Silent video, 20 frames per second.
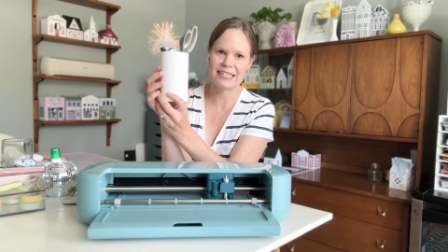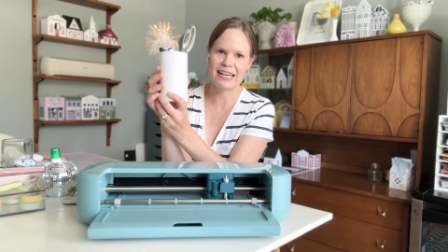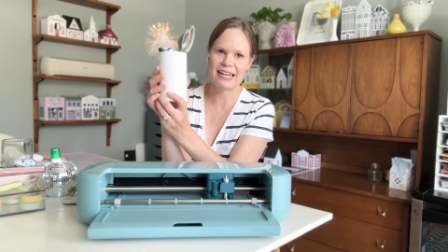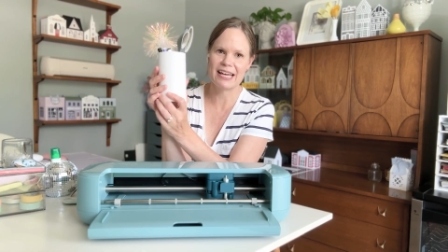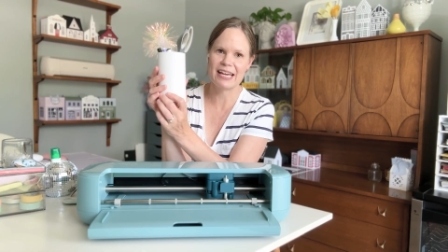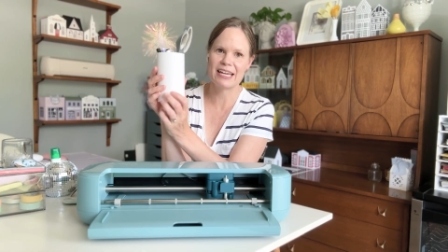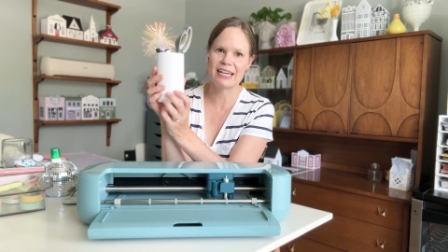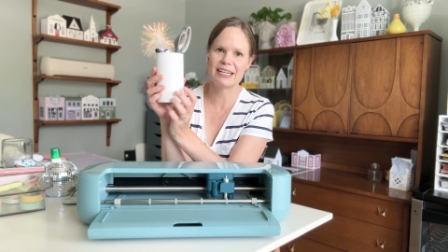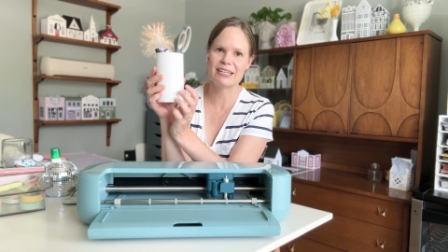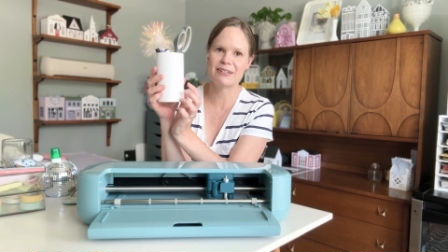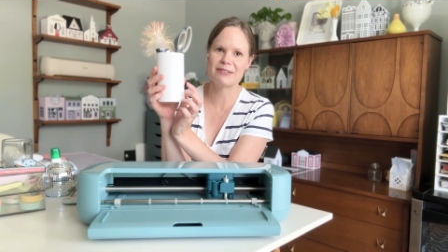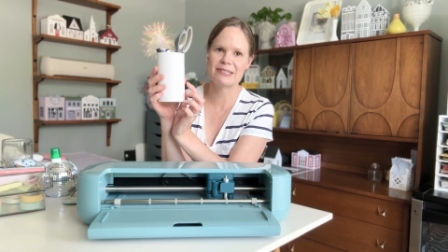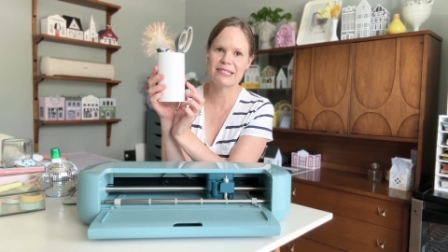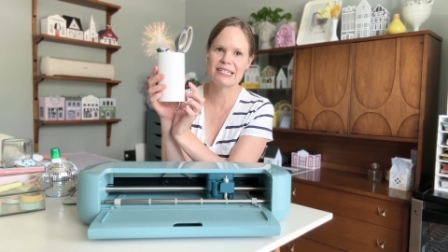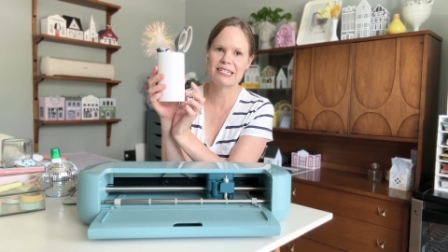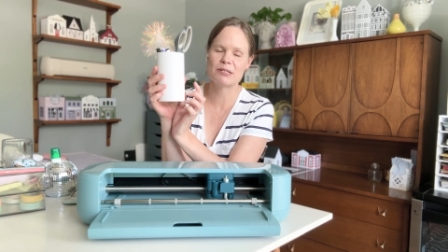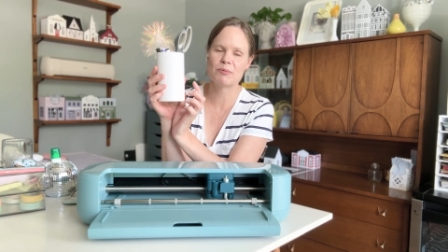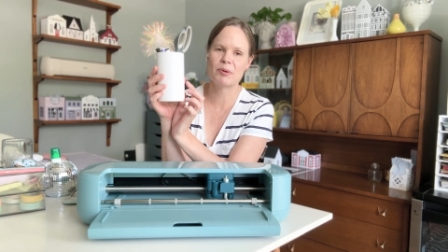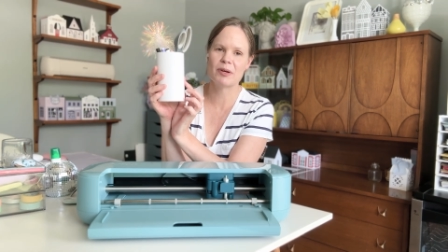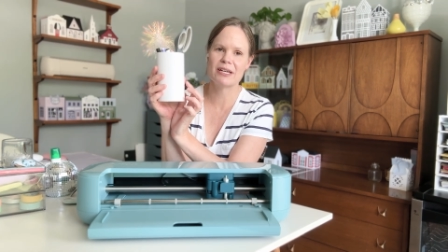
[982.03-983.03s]
and I use
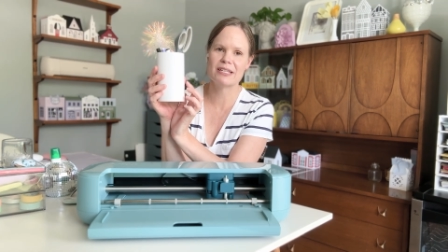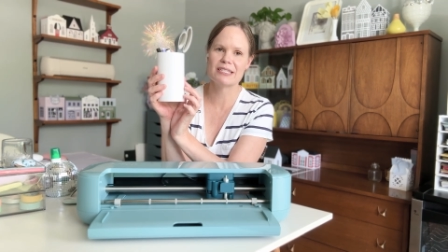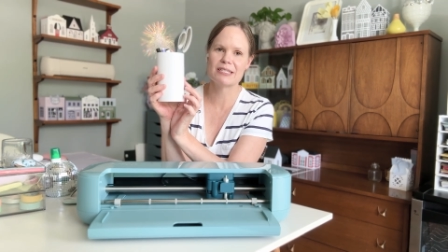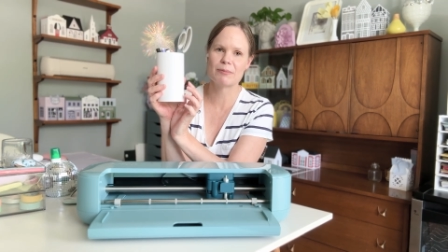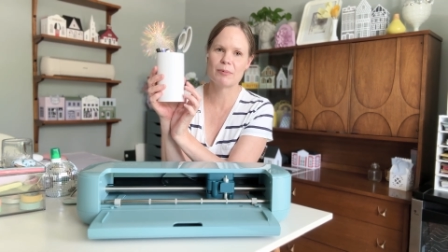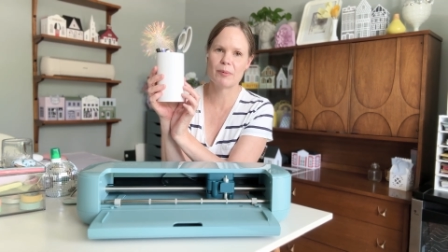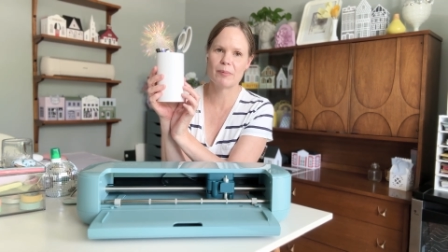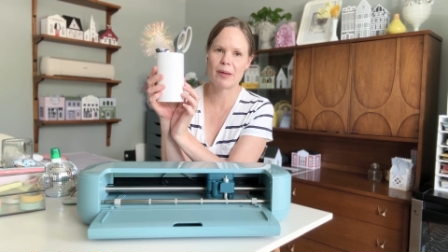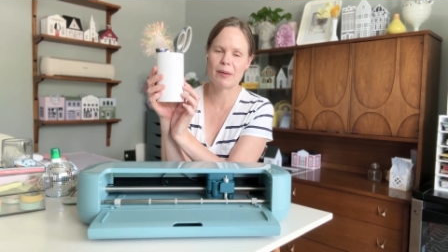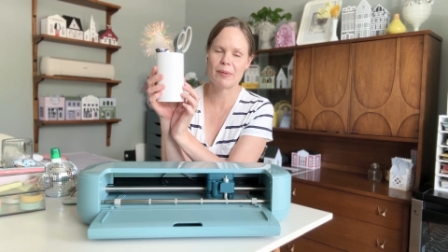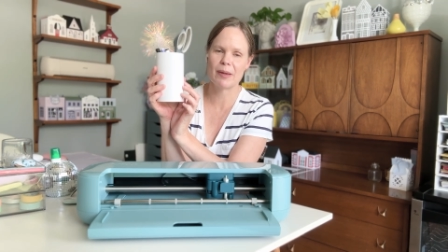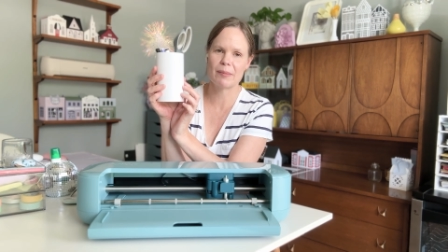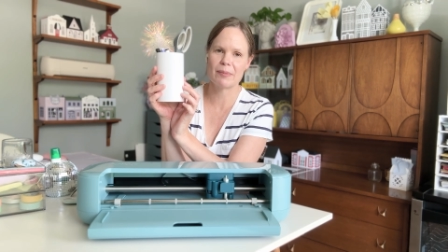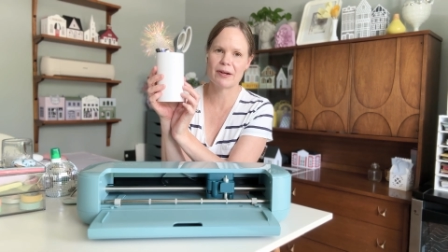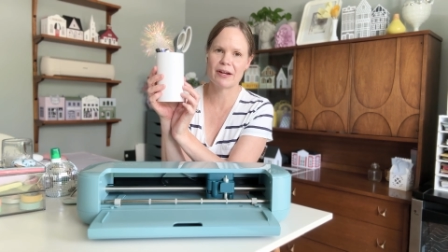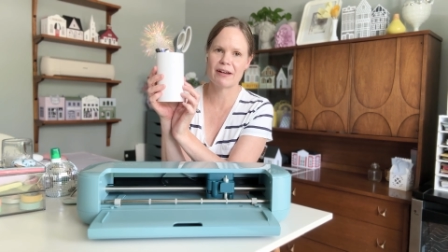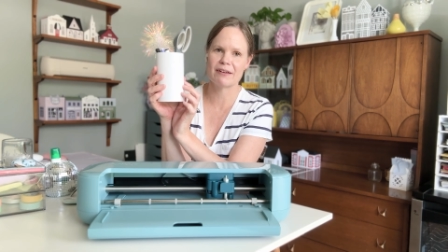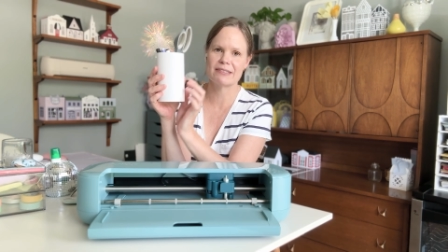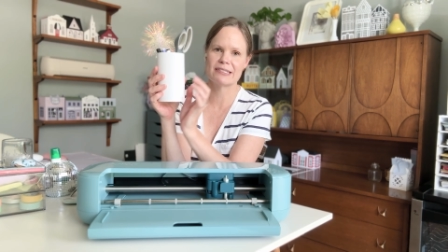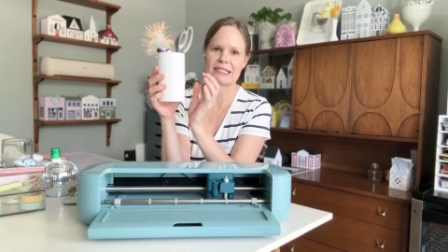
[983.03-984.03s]
it to put in some of my paper
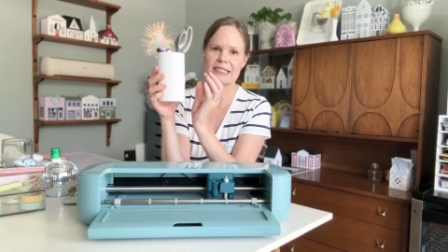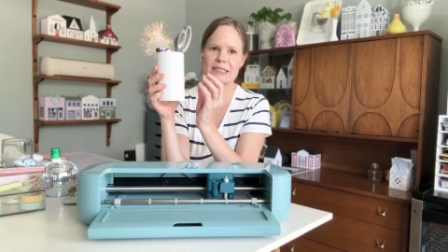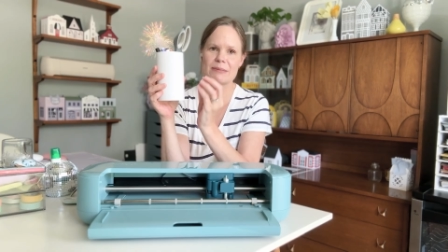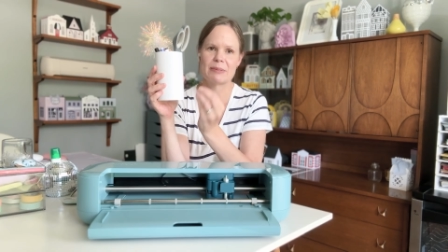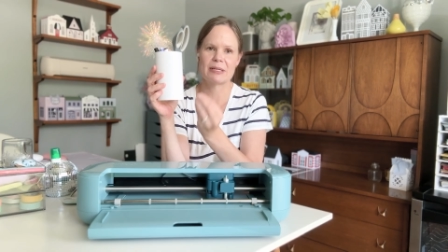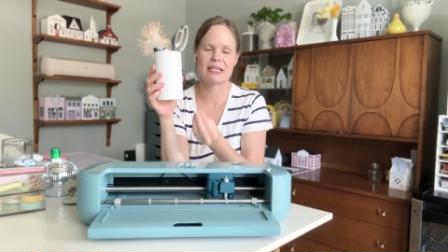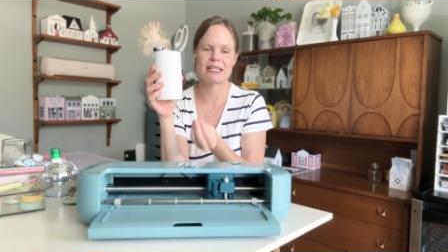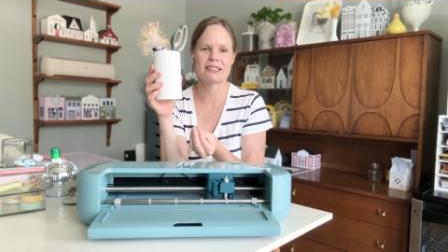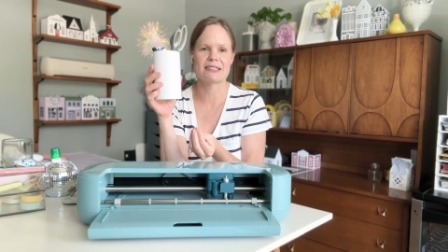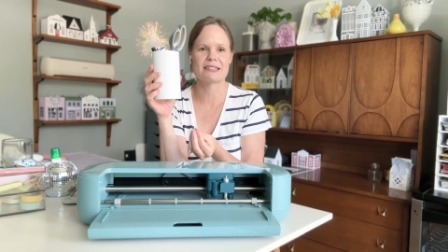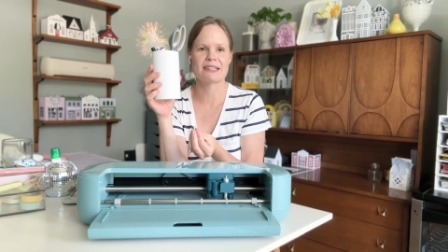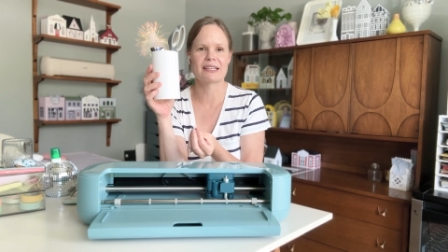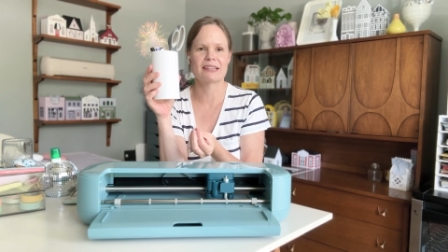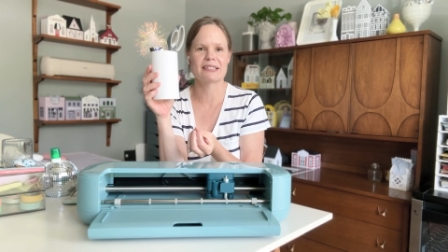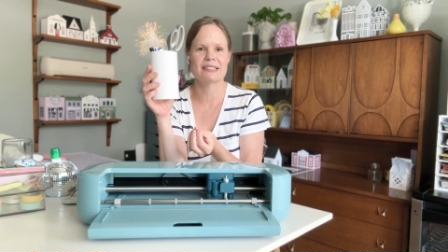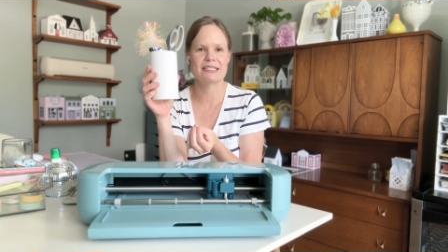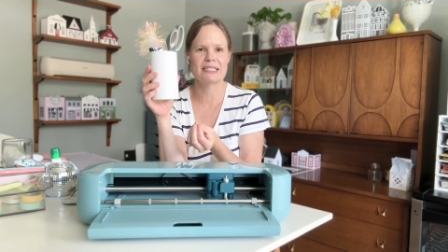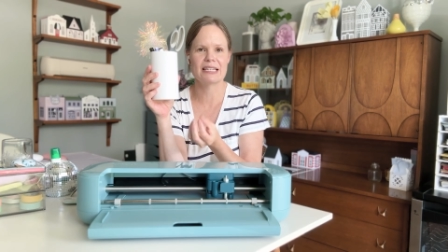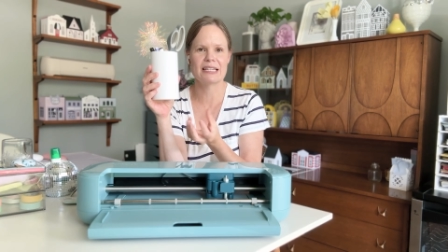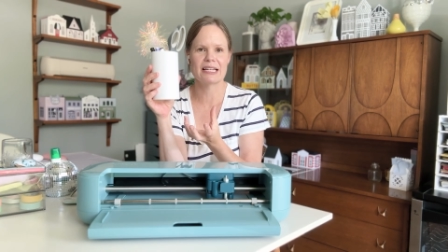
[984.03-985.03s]
houses because like
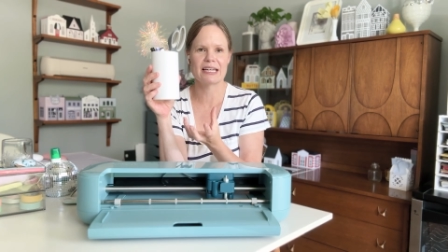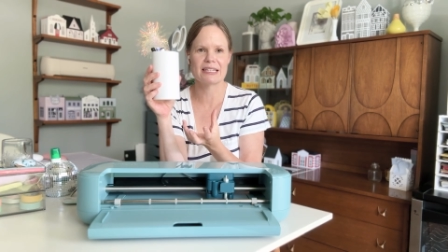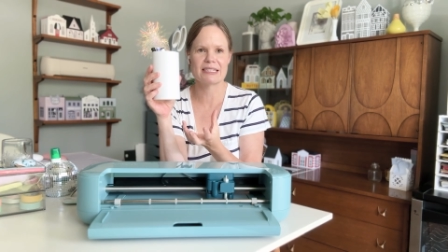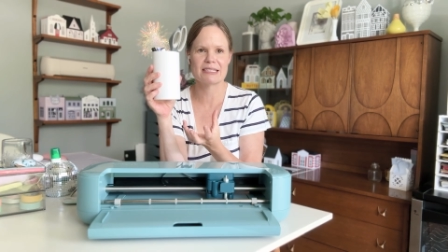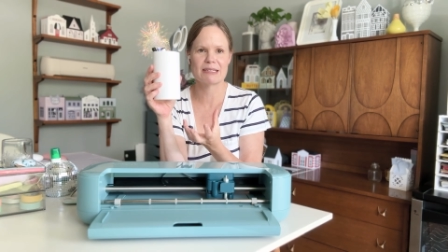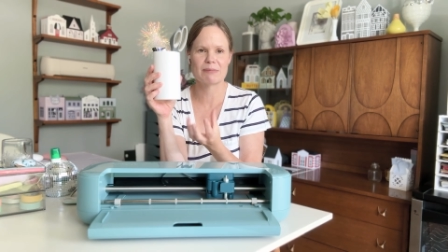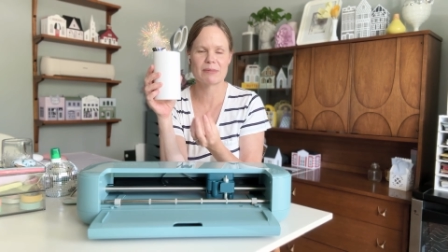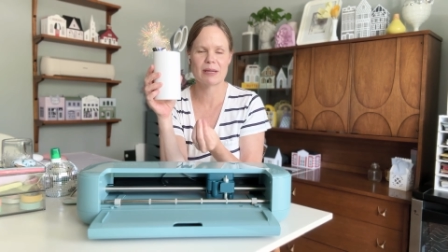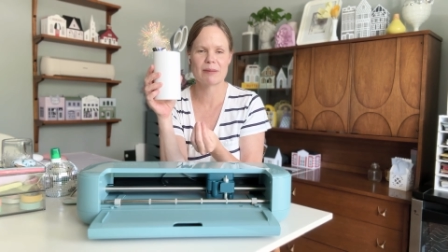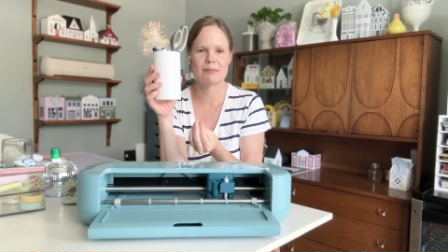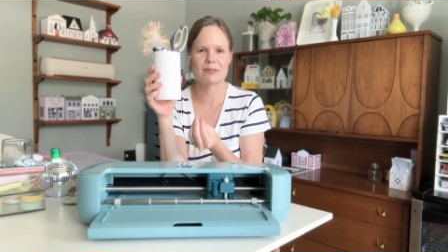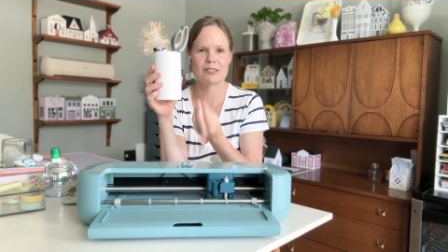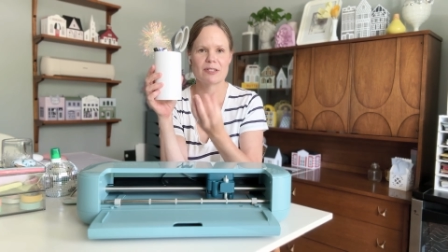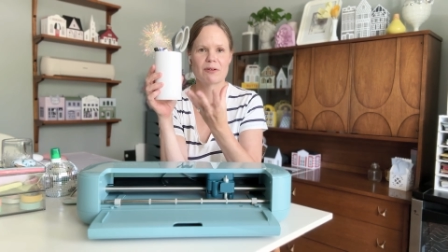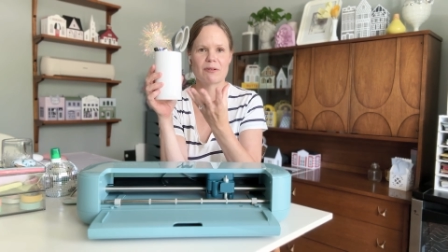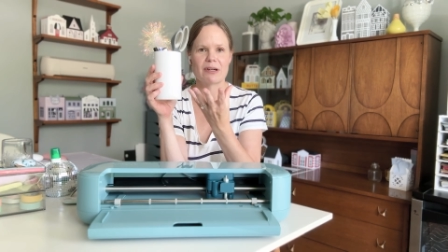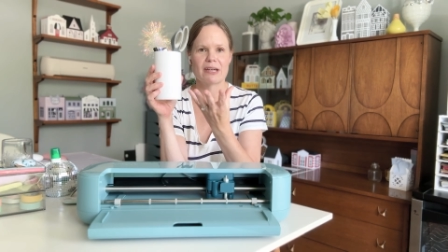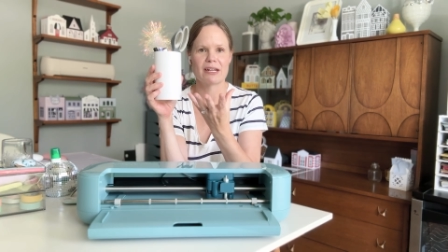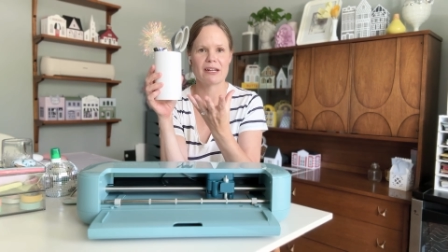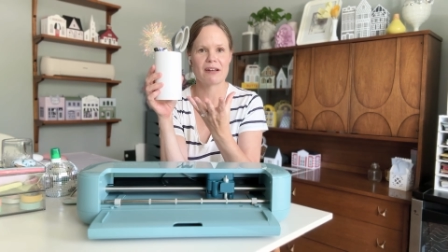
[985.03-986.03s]
the tea lights sometimes
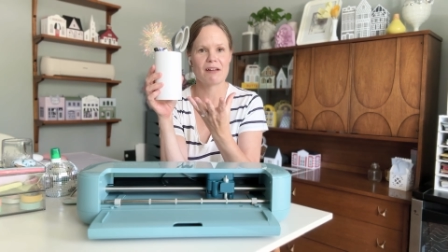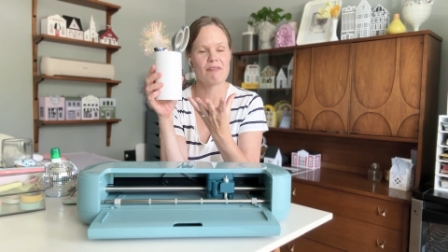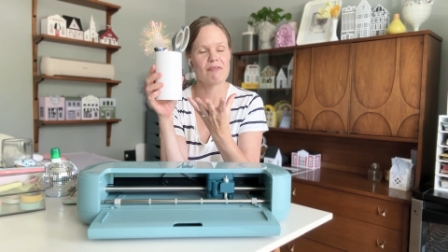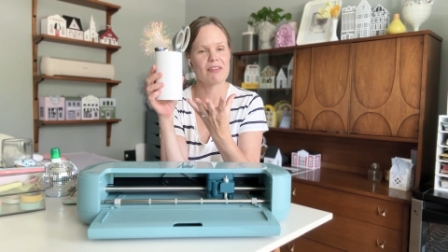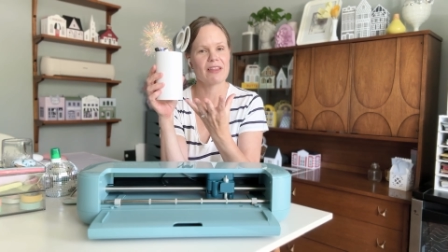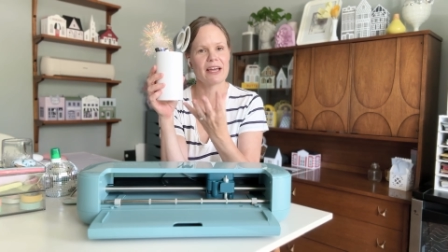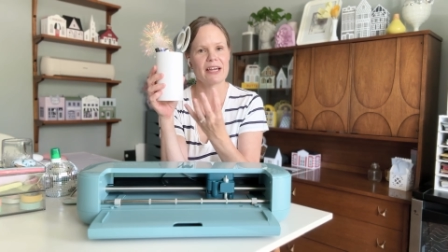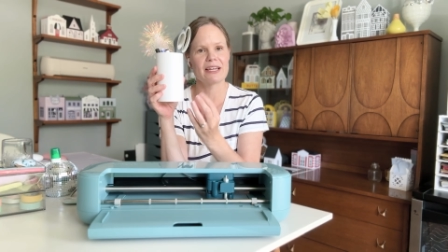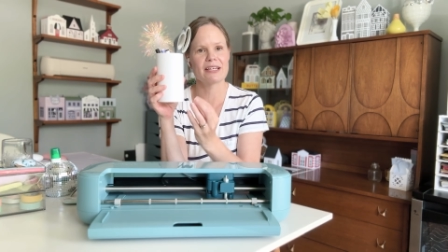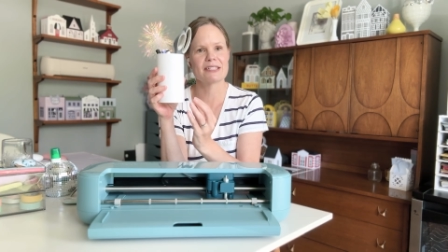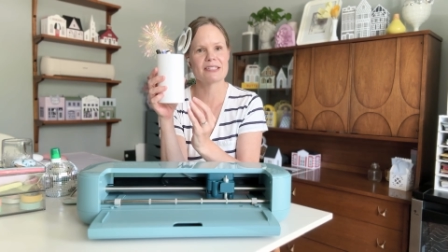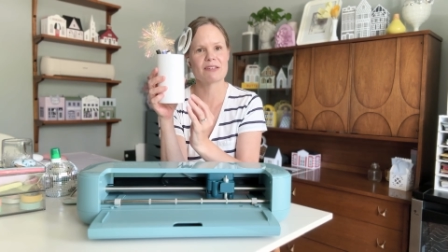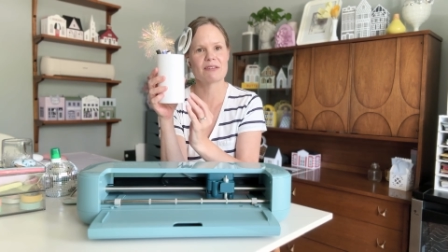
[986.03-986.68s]
don't get enough light.